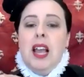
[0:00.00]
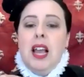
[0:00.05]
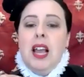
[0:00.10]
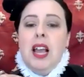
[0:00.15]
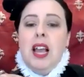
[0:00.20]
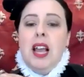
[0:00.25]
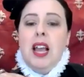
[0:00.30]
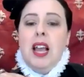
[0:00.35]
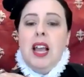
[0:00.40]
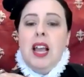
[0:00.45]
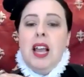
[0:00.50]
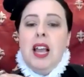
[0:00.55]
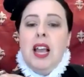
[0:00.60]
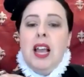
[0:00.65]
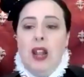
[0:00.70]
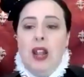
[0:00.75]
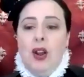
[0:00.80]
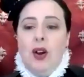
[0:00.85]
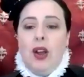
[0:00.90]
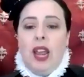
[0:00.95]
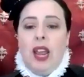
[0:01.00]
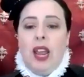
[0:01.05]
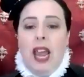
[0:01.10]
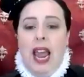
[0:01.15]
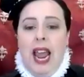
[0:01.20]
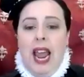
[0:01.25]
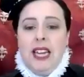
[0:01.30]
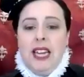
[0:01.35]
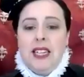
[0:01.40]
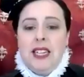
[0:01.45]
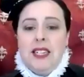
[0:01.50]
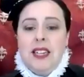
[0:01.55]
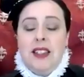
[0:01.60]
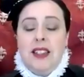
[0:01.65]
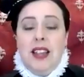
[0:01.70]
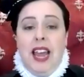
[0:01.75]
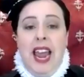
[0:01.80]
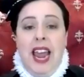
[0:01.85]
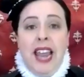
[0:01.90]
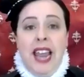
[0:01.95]
if we look at
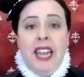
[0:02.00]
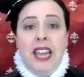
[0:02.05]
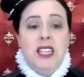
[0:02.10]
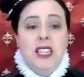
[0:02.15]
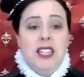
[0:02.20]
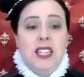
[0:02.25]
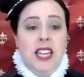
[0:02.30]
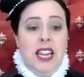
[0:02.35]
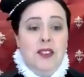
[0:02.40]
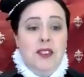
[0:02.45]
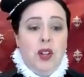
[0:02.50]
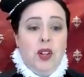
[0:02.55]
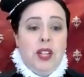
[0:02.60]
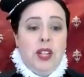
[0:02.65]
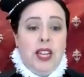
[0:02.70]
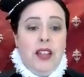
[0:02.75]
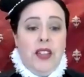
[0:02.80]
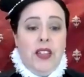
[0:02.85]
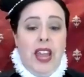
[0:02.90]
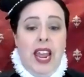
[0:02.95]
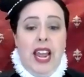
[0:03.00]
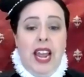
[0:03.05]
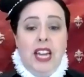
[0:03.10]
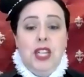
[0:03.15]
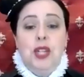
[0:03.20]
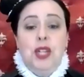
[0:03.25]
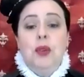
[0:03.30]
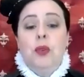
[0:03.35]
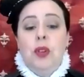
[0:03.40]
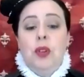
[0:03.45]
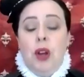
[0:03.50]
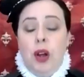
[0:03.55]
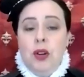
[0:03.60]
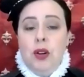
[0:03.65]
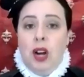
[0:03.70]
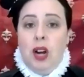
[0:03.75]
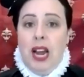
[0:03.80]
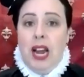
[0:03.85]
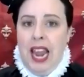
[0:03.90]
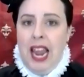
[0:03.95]
the hanging sleeves, on the other hand, you'll note
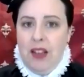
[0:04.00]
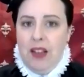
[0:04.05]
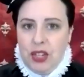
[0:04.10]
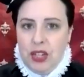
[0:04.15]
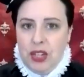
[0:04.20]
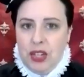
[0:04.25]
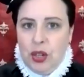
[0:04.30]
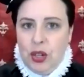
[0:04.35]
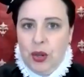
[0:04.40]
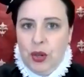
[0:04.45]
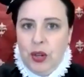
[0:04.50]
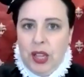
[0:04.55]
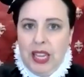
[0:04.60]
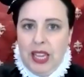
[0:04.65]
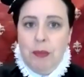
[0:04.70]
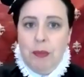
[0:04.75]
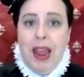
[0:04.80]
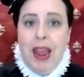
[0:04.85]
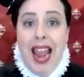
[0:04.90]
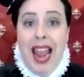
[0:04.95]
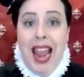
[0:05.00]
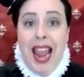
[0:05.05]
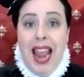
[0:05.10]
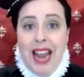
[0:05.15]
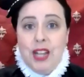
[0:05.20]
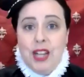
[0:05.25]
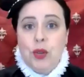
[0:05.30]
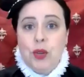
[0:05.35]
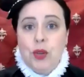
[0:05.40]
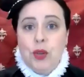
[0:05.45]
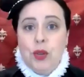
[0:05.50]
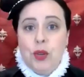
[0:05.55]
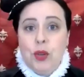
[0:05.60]
I haven't included them at all.